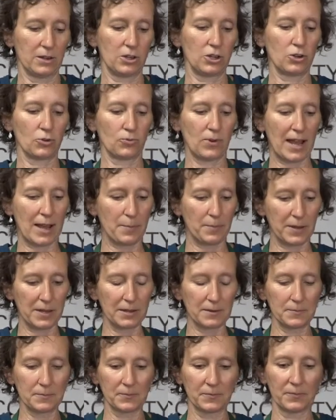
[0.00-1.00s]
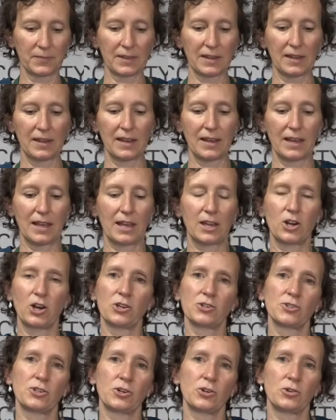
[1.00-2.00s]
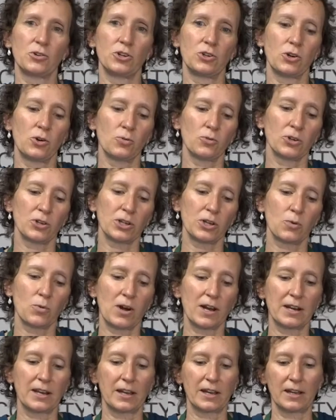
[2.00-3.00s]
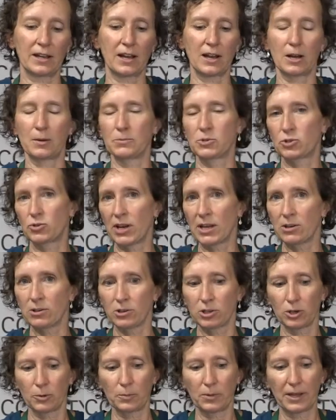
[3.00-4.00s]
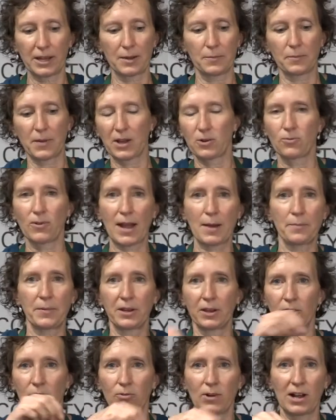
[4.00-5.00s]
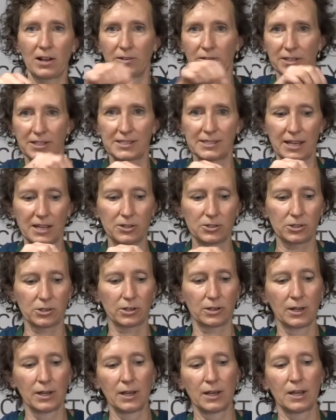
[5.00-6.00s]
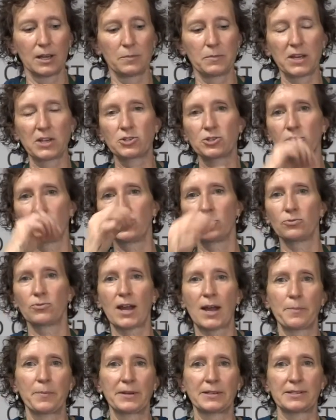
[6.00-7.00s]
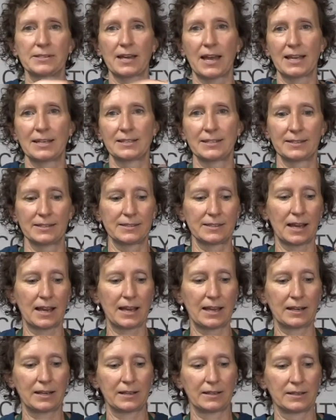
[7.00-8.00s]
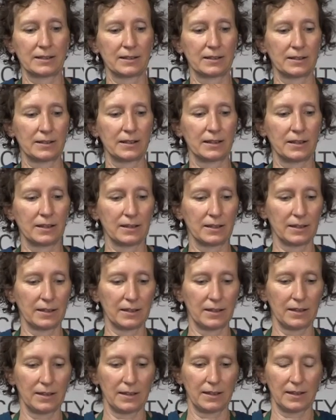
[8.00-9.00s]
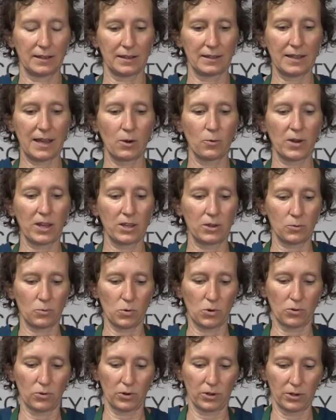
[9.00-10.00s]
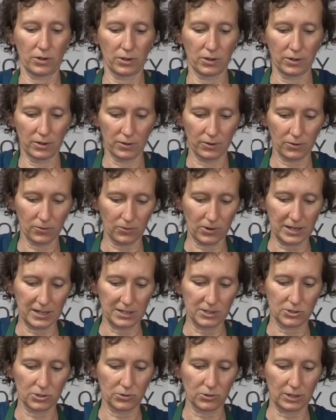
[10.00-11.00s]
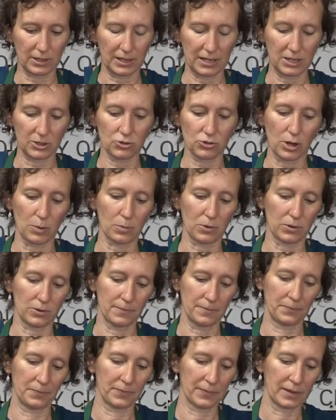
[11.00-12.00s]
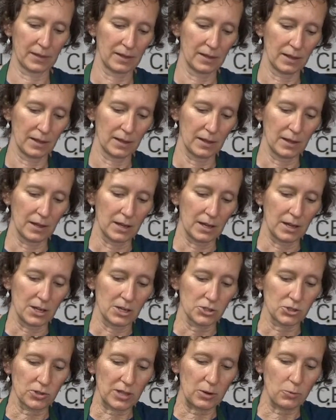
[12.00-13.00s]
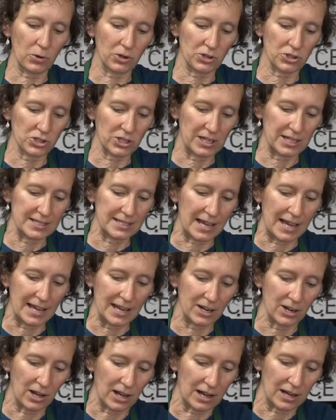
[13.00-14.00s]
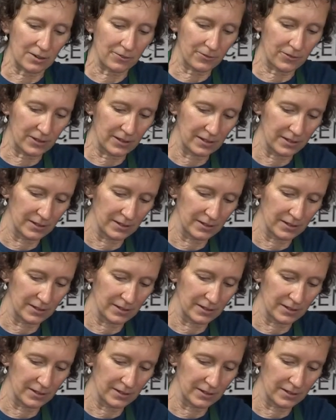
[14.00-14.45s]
you're wrapping. And also, you don't really want to strangle your plant by wrapping it around the center. Make sure you wrap it side to side, and that way you won't run into any trouble. So then we're just going to tie it off.